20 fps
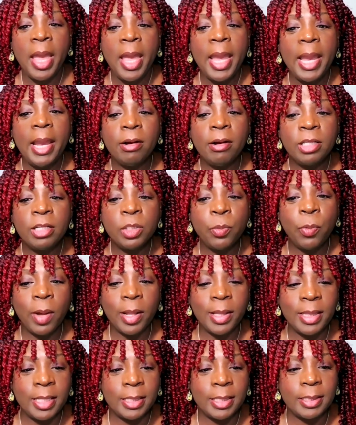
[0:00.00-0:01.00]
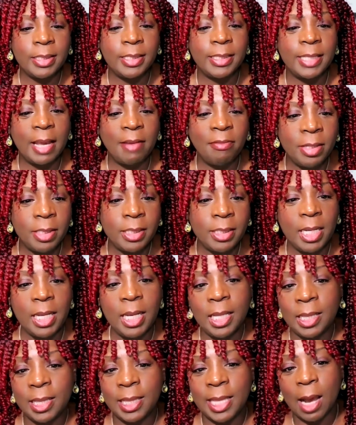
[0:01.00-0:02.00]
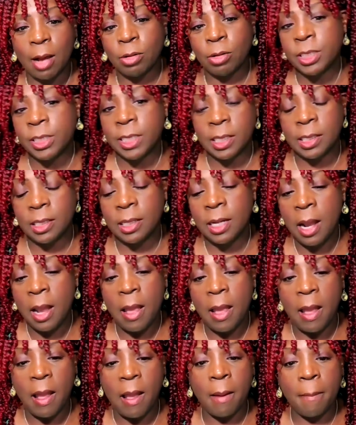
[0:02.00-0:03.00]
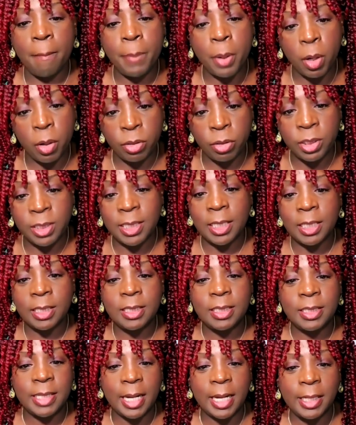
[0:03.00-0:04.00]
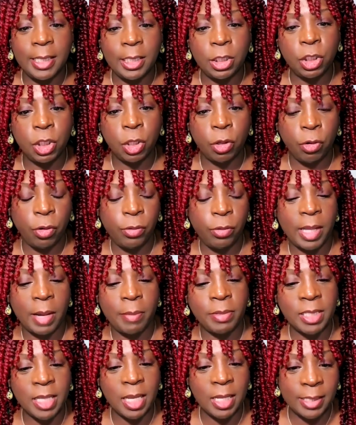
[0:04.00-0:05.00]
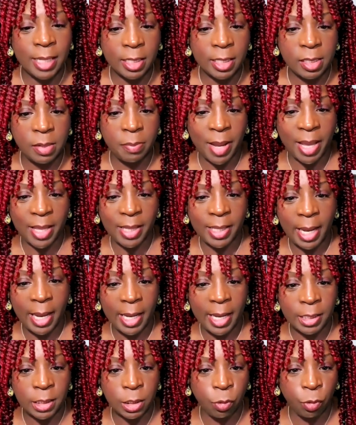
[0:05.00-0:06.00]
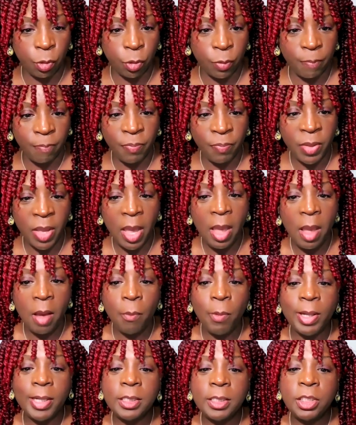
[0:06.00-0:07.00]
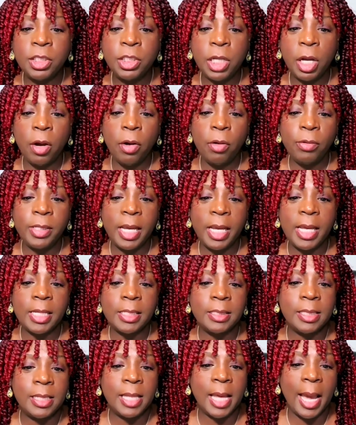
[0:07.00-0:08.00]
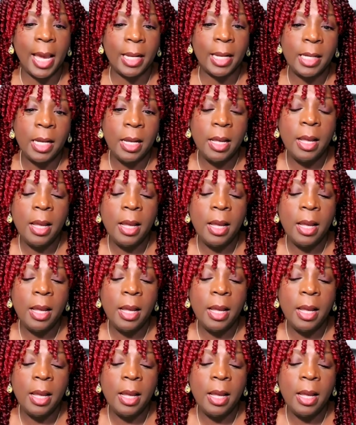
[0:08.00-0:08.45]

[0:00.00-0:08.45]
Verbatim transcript: Here's what this 17,000 uh, person study showed that was conducted by the Hayes Group. What it showed is that